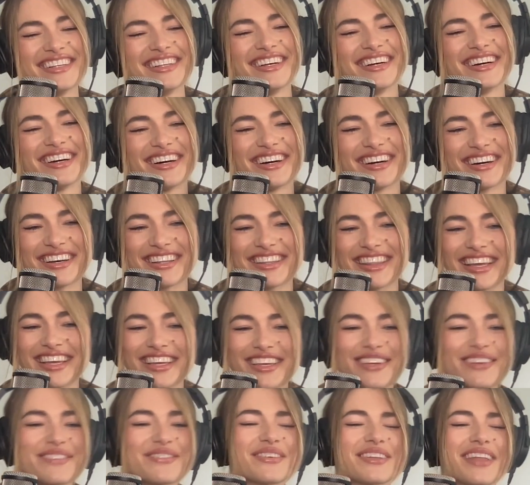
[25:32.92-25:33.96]
Oh,
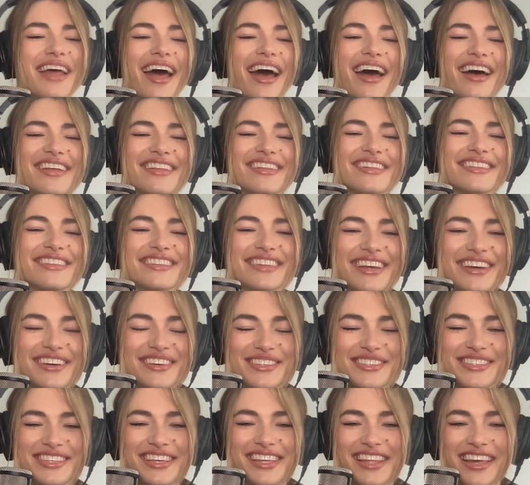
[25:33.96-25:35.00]
thank you for that. That
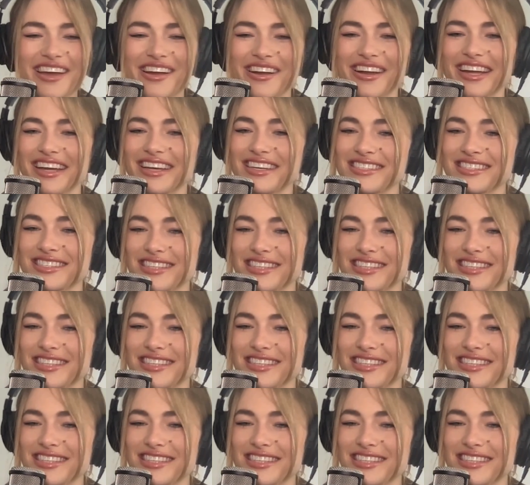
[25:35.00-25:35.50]
was hilarious.